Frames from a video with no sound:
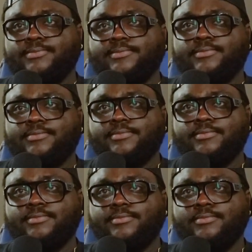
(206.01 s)

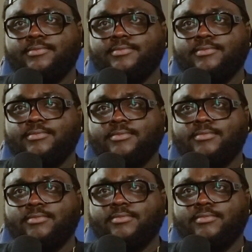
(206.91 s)

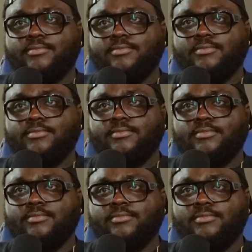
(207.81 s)

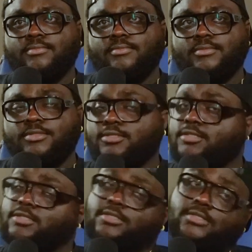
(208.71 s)

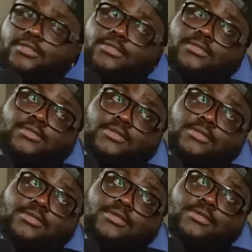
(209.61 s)

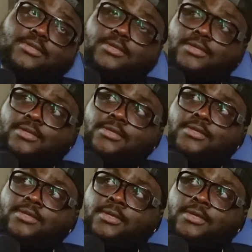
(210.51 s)
(not speaking)